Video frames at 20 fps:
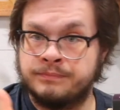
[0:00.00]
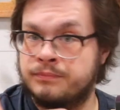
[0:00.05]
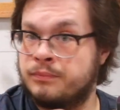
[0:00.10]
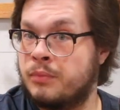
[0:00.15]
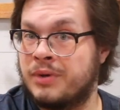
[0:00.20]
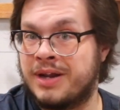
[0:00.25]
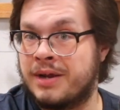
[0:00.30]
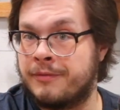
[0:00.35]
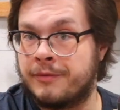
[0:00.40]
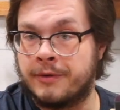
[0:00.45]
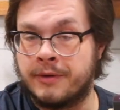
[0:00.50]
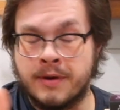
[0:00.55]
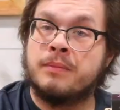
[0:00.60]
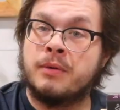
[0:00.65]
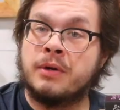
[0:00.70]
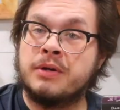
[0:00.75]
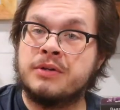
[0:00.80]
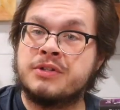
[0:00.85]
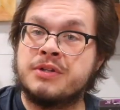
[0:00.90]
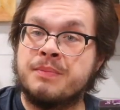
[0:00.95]
whatever.
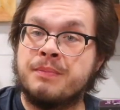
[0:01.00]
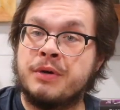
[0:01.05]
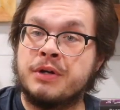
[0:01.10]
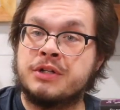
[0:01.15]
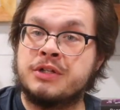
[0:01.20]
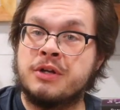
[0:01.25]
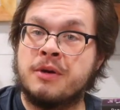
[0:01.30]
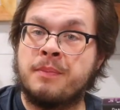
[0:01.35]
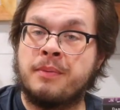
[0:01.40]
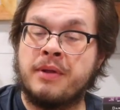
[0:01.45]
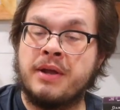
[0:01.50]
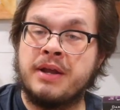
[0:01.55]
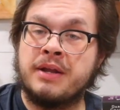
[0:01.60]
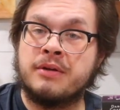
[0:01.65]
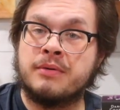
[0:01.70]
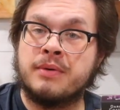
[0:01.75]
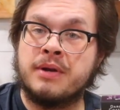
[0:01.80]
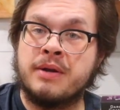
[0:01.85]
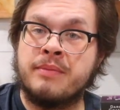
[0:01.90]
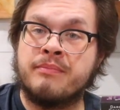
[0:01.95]
What are some books you're
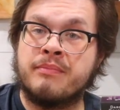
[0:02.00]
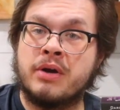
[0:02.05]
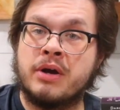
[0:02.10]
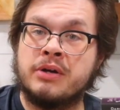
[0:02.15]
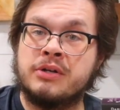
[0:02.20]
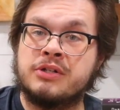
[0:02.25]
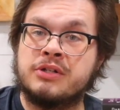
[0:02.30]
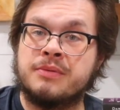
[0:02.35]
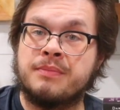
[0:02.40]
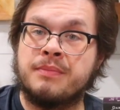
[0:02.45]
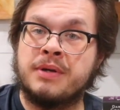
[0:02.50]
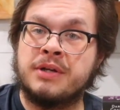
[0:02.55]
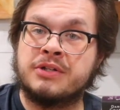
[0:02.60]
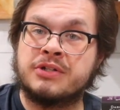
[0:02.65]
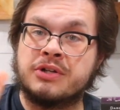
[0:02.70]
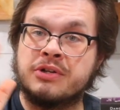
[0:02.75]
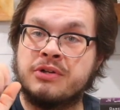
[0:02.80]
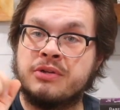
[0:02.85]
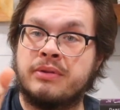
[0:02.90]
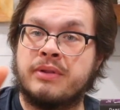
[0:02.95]
planning to read in March? Make
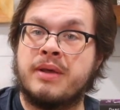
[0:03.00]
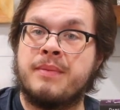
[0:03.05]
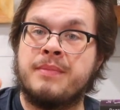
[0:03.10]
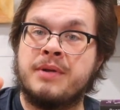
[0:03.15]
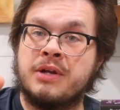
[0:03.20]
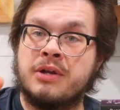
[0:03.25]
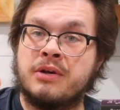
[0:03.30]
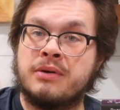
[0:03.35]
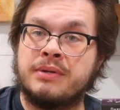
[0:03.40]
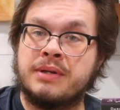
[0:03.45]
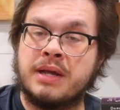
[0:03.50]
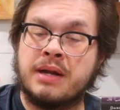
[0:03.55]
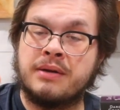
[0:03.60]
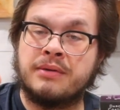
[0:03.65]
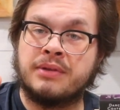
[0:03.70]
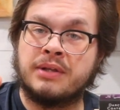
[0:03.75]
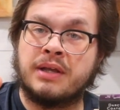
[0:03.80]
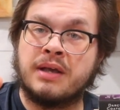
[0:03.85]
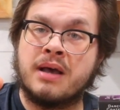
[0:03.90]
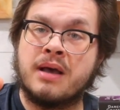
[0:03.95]
sure you let me know down
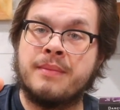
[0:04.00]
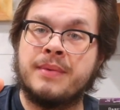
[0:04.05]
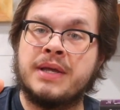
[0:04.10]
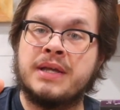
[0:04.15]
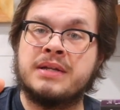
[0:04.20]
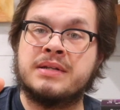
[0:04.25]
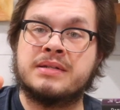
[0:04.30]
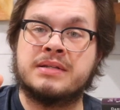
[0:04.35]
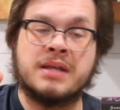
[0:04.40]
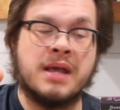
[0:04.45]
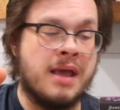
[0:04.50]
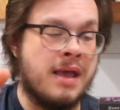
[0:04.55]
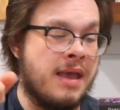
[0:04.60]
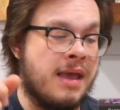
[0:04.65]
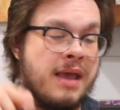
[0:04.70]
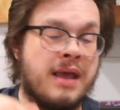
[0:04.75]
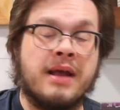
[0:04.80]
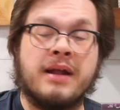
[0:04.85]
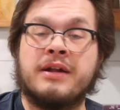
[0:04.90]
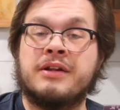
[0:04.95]
in the comments.
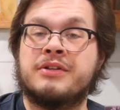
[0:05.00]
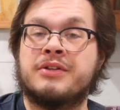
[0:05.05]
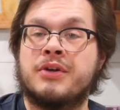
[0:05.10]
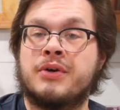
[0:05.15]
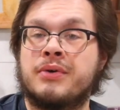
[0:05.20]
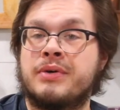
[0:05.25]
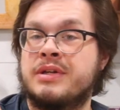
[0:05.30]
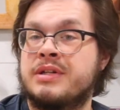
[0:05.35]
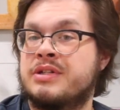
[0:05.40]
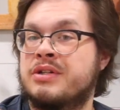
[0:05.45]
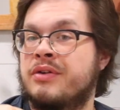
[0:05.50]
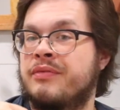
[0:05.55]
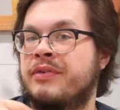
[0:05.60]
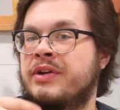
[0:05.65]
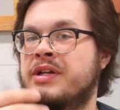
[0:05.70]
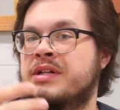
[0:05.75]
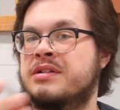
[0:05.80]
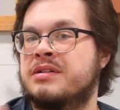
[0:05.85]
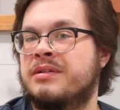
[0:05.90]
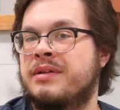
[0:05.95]
And as always, don't
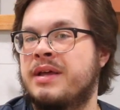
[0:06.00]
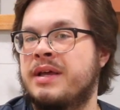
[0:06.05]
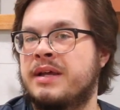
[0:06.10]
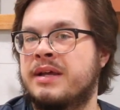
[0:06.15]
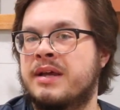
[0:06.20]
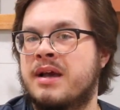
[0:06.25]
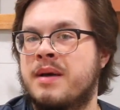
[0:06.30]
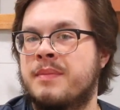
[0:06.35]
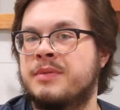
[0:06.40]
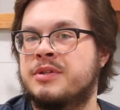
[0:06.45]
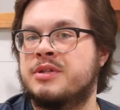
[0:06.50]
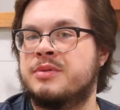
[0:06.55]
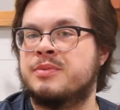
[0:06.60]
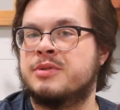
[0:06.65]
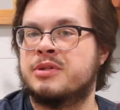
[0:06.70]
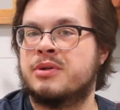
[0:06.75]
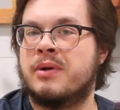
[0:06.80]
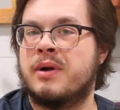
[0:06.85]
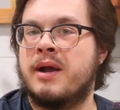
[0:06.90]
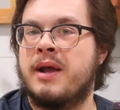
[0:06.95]
forget to like, comment,
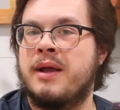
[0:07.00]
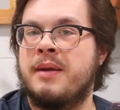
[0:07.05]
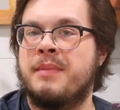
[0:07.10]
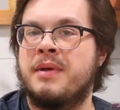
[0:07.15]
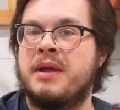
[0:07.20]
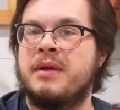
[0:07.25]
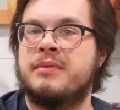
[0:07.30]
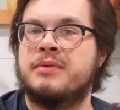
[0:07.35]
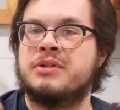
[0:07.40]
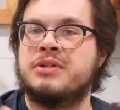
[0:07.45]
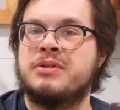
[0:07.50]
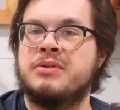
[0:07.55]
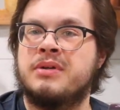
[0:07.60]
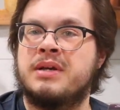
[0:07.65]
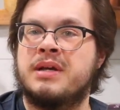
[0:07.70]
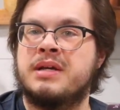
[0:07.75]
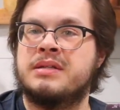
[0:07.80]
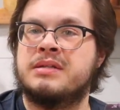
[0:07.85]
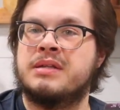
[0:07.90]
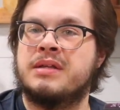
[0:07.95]
subscribe, and we'll see you
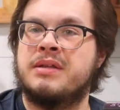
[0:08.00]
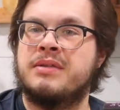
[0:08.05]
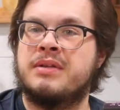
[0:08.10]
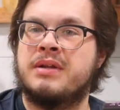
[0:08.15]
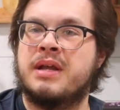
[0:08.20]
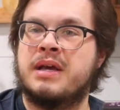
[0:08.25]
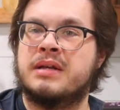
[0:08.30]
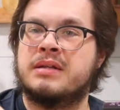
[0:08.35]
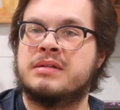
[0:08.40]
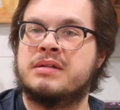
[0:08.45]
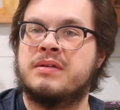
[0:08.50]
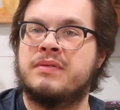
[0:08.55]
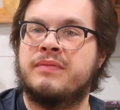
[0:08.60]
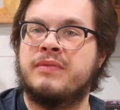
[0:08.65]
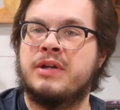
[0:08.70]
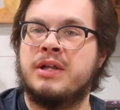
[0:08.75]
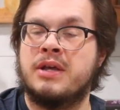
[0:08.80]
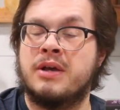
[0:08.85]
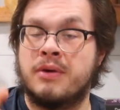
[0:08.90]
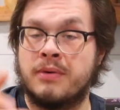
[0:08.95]
guys in the next
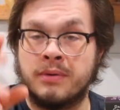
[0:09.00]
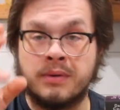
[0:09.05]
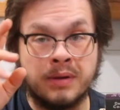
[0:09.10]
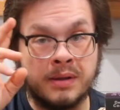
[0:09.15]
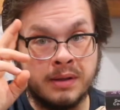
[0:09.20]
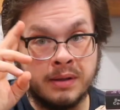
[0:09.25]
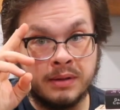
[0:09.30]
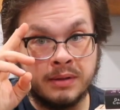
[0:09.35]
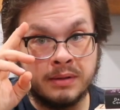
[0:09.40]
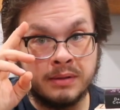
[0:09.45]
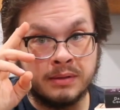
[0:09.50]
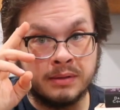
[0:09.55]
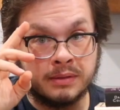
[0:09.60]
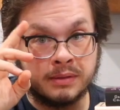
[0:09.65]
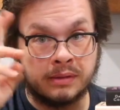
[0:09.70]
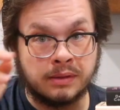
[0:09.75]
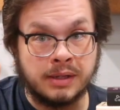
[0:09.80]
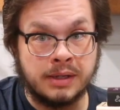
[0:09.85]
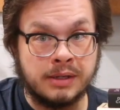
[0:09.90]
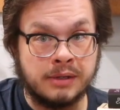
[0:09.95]
video.
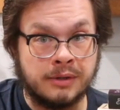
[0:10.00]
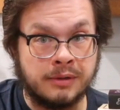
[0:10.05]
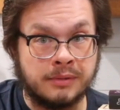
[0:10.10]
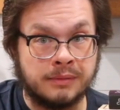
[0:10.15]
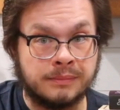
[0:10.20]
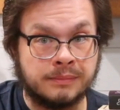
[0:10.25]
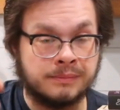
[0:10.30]
Later.